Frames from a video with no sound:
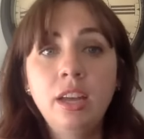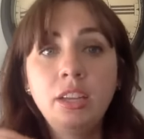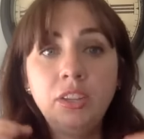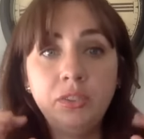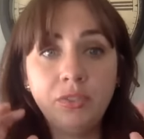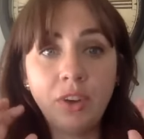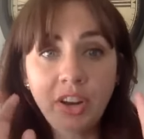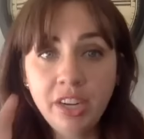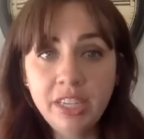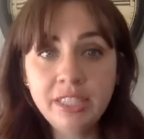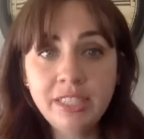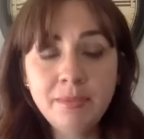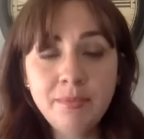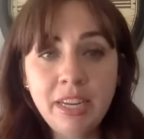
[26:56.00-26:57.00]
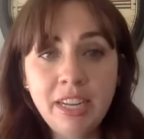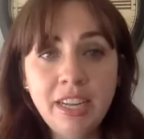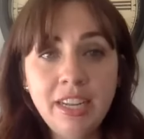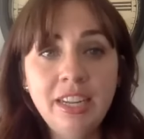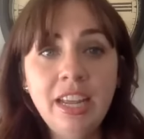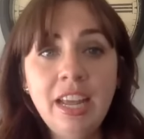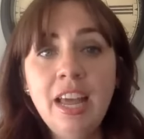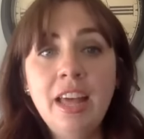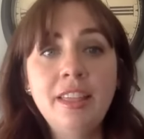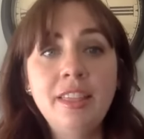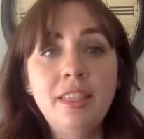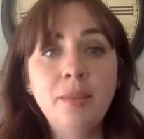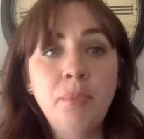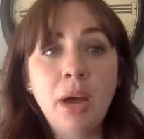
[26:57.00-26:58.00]
you've already submitted,
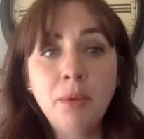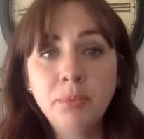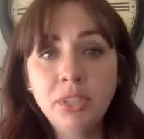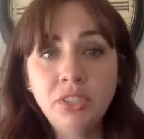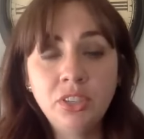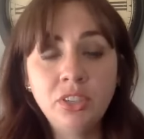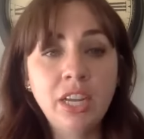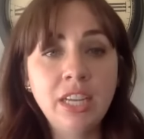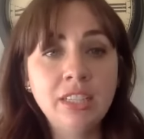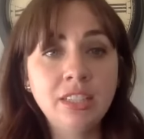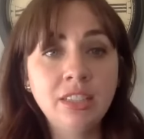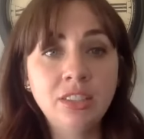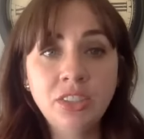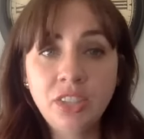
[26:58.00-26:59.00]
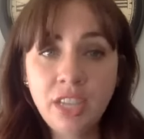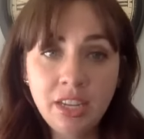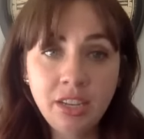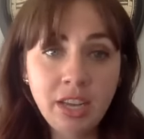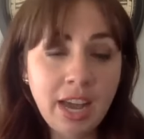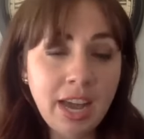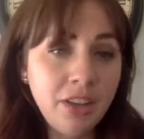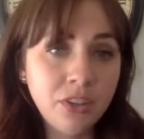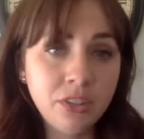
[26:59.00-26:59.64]
the publisher is looking at your